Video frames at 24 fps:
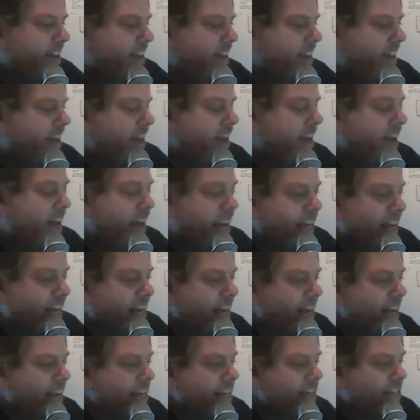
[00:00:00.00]
I
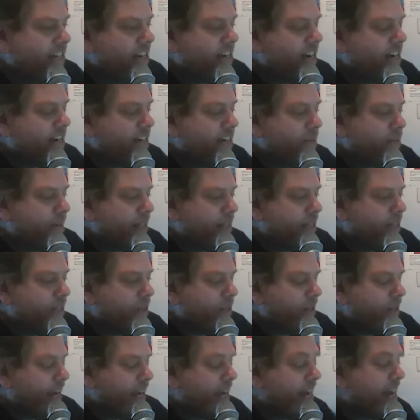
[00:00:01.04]
asked Josh about this.
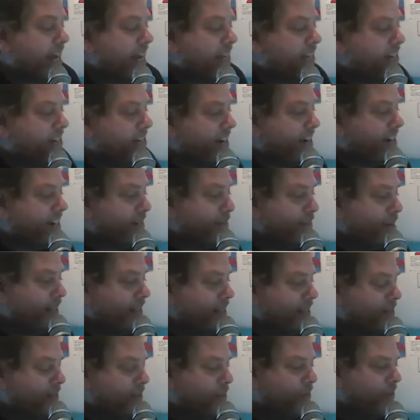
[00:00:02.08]
I asked Josh about this
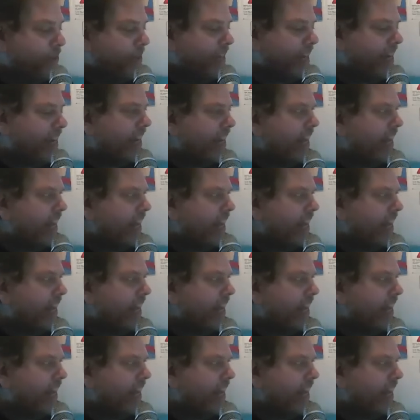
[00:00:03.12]
whole thing,